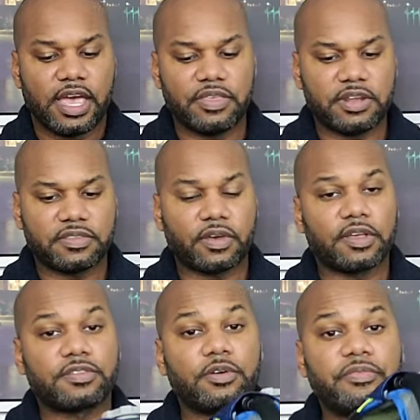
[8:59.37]
And then it's
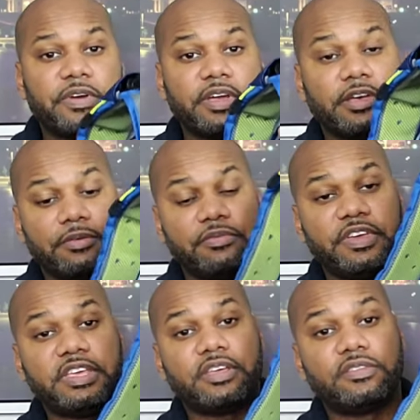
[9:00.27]
also very
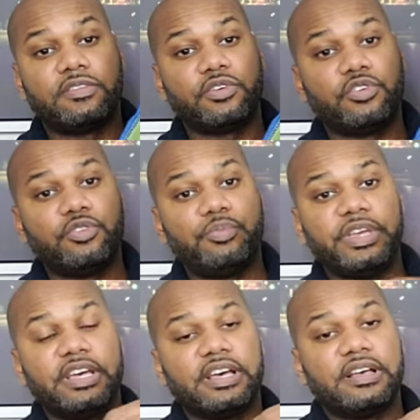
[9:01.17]
convenient too
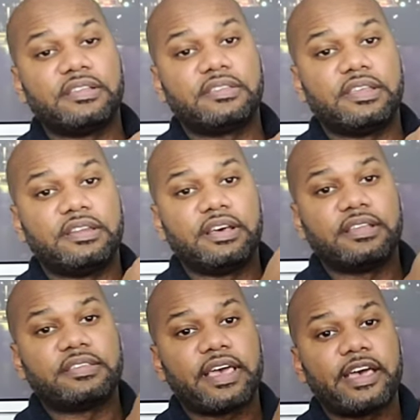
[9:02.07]
because it
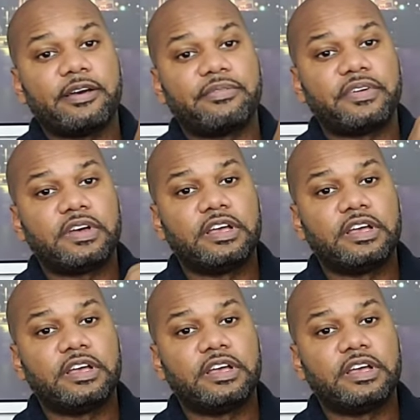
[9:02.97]
does have